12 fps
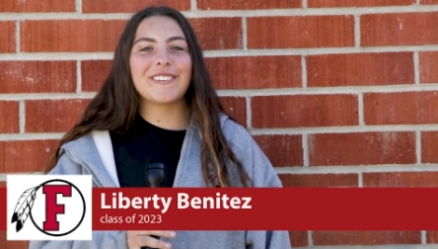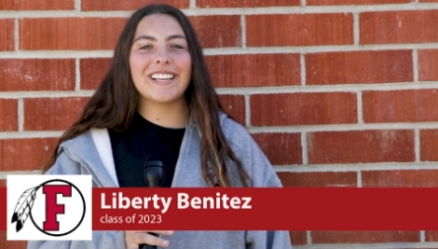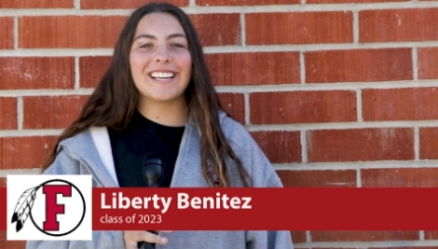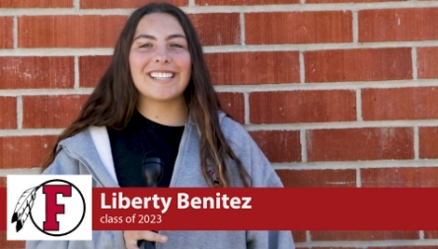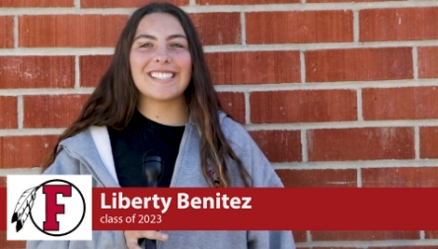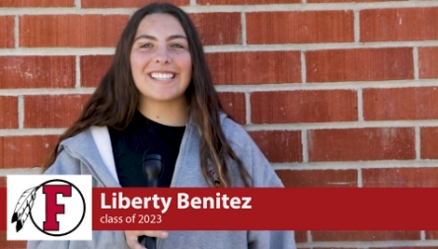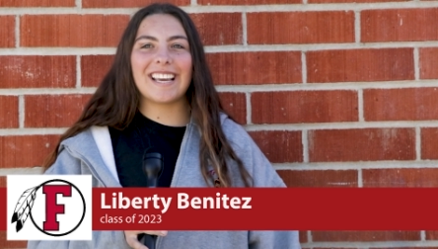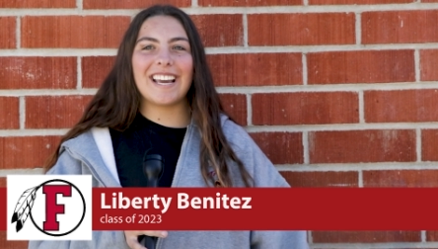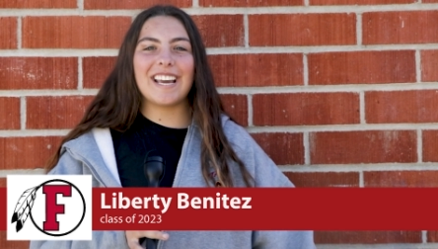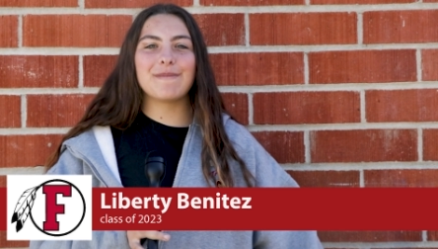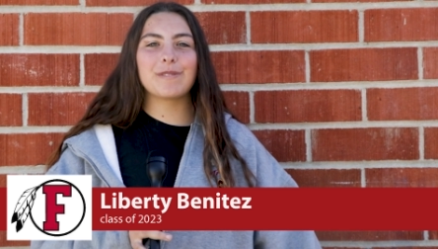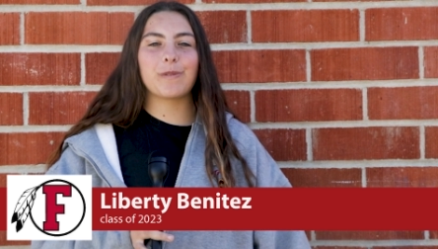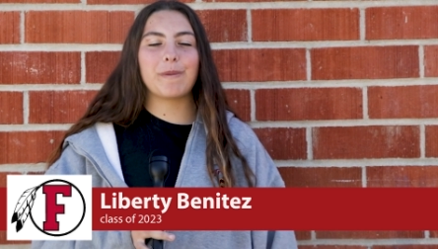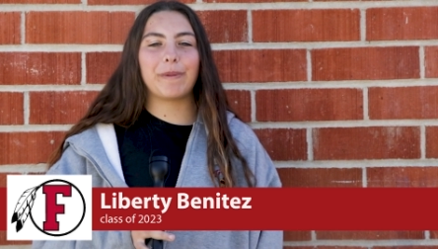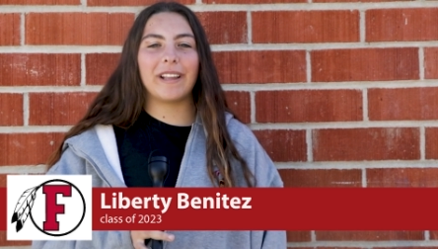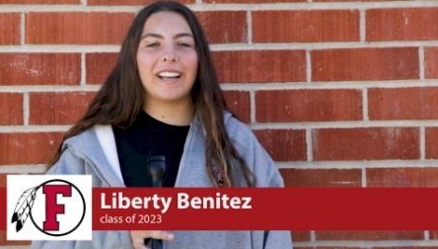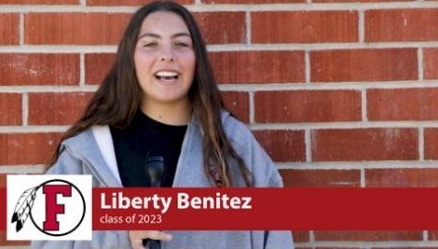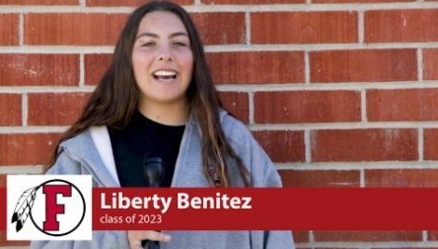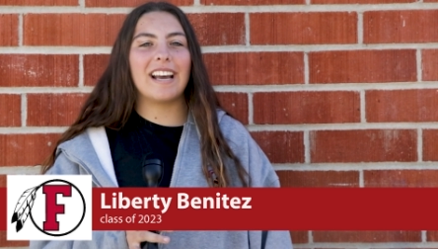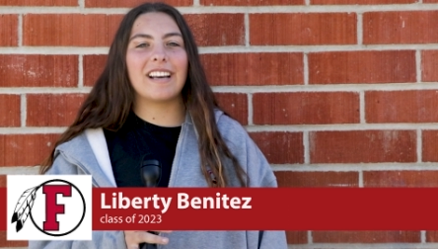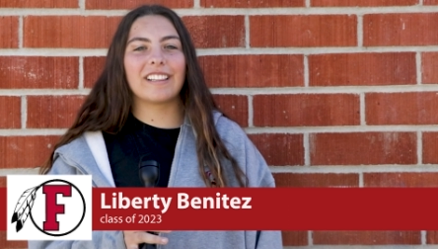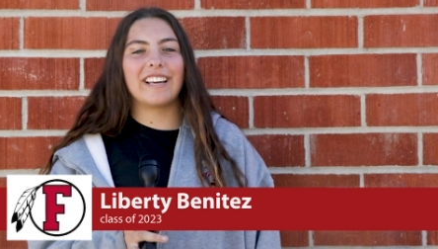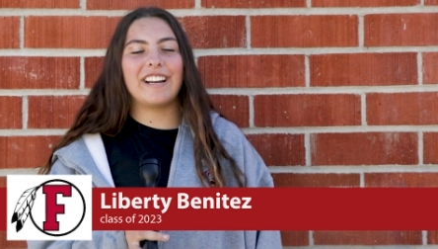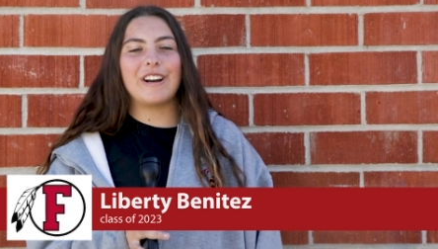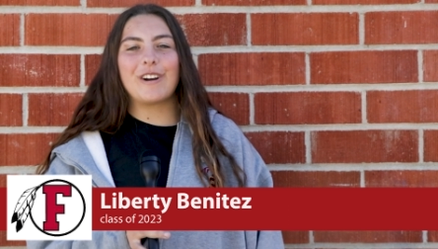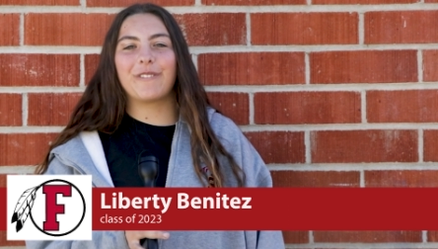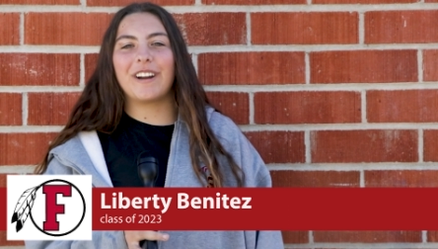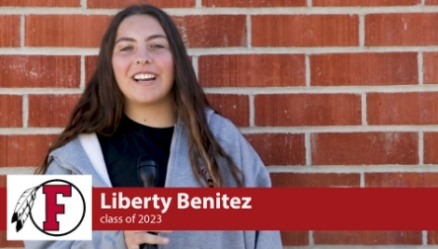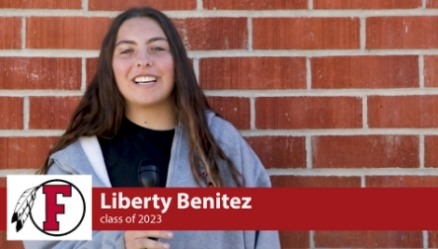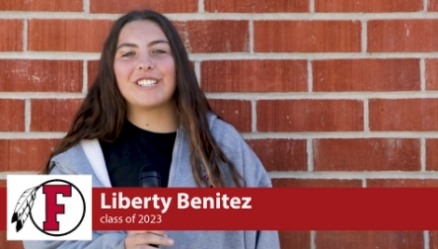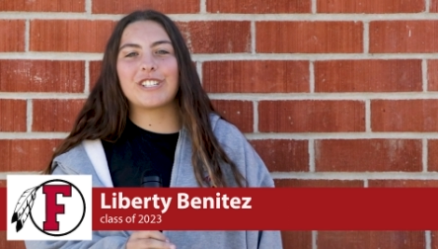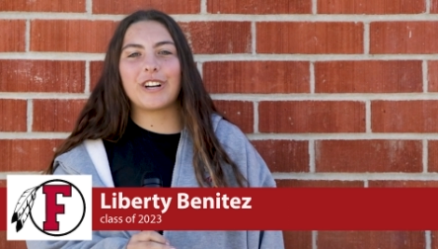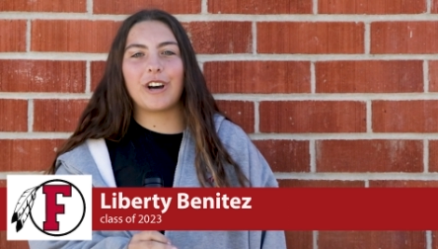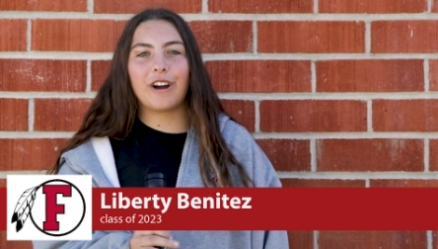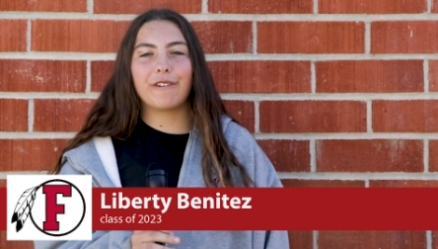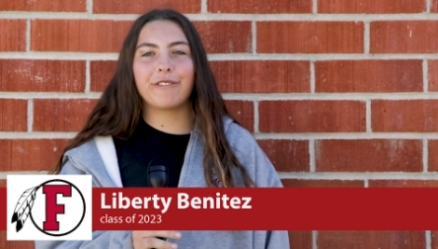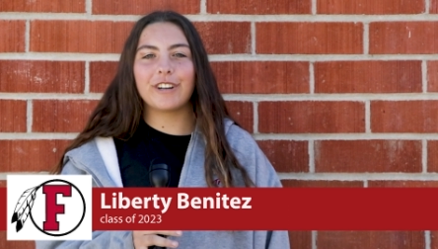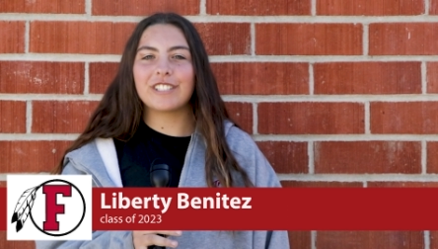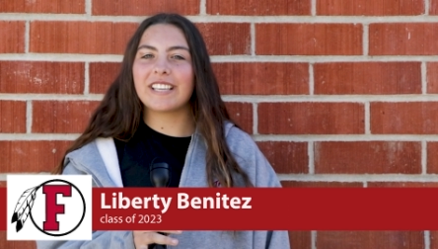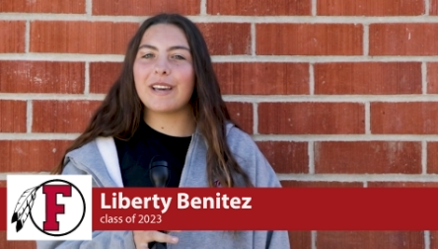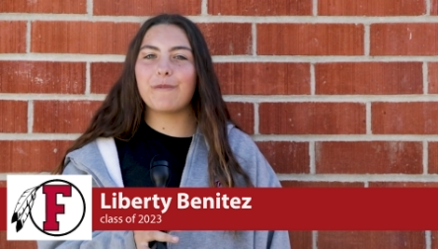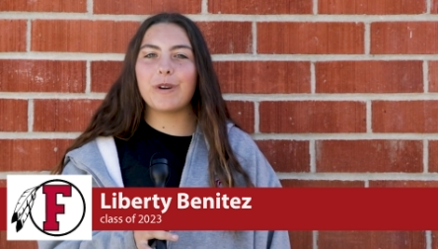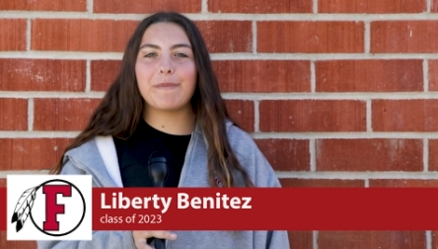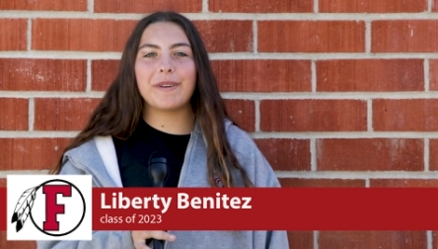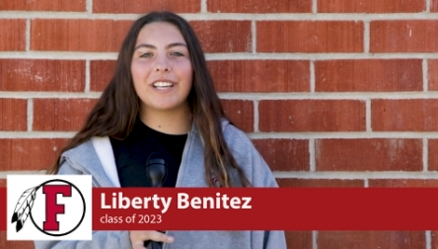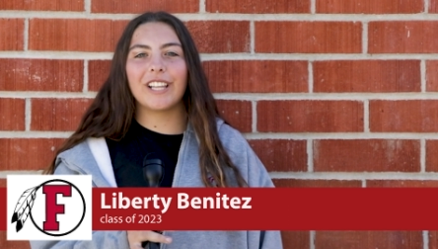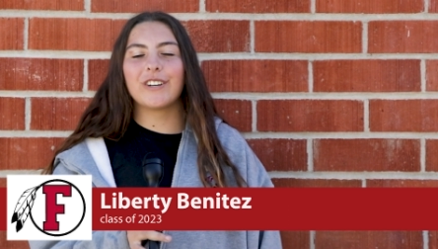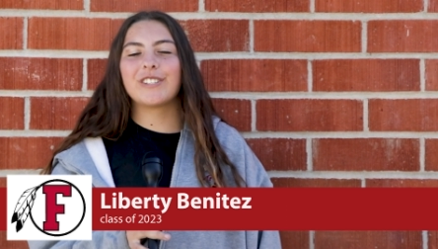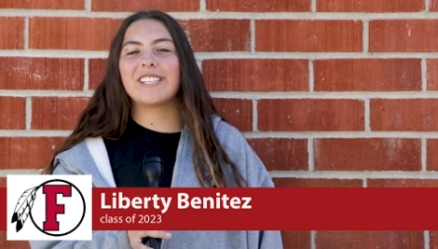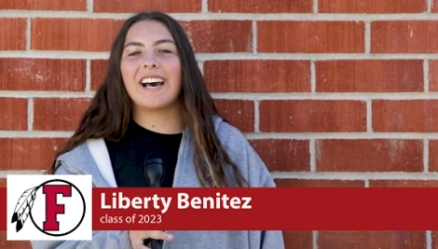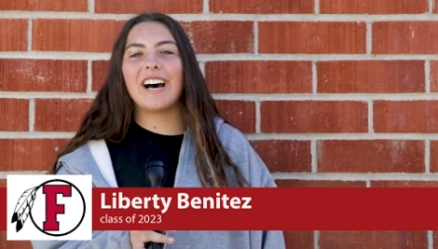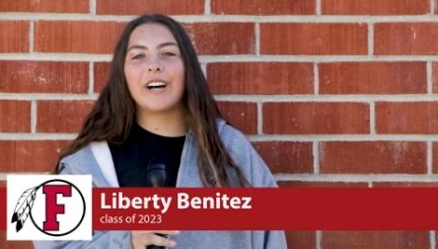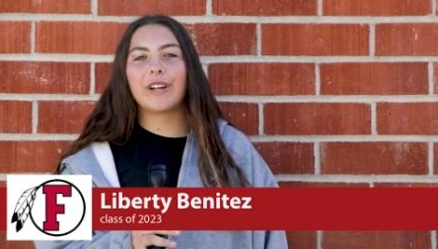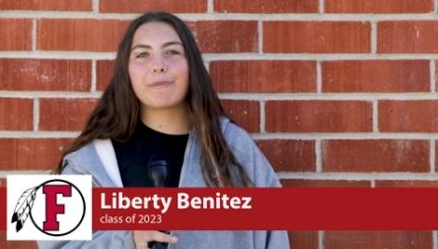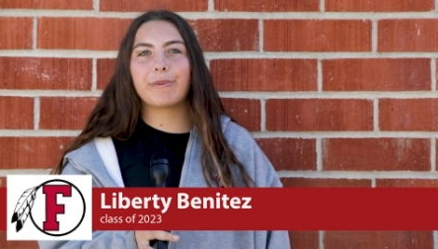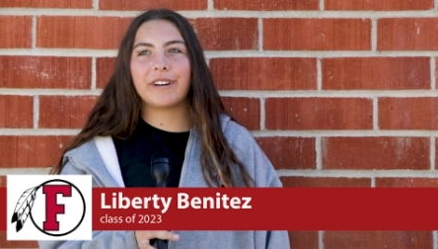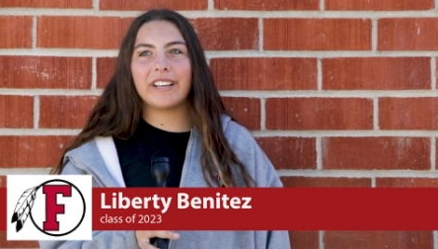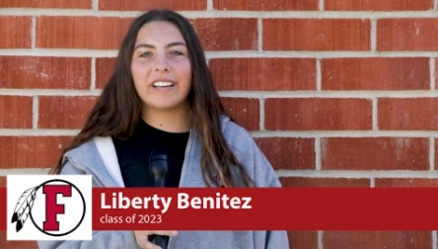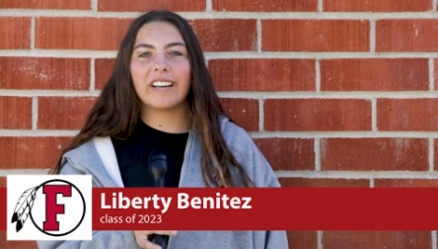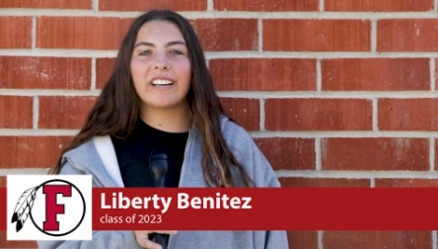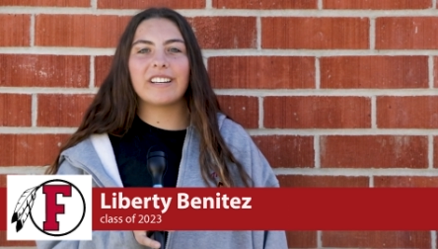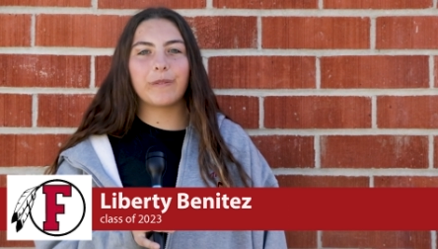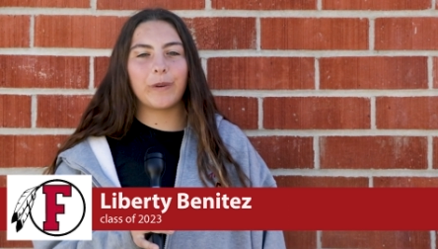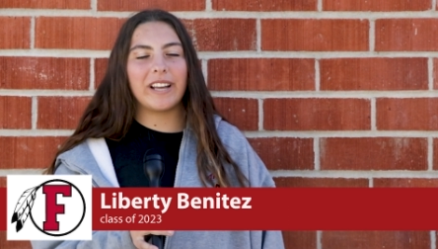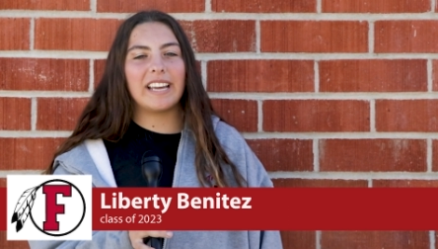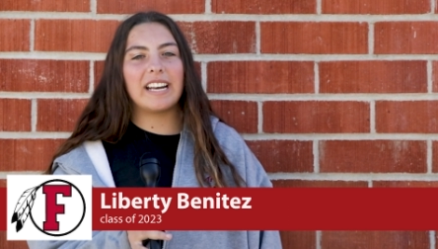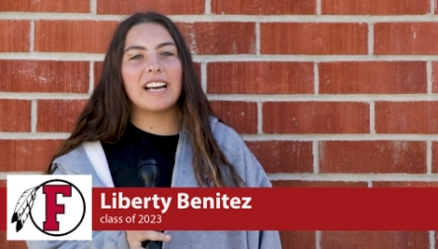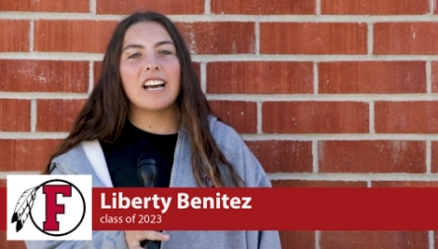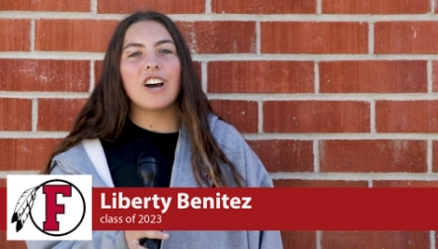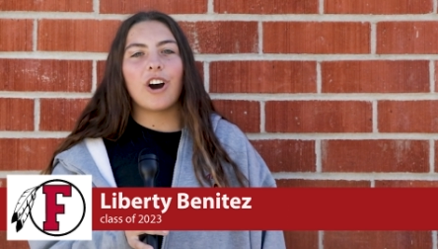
weekend's games, we played at Ladera Ranch. Our first game, we beat Los Al in a pretty good win.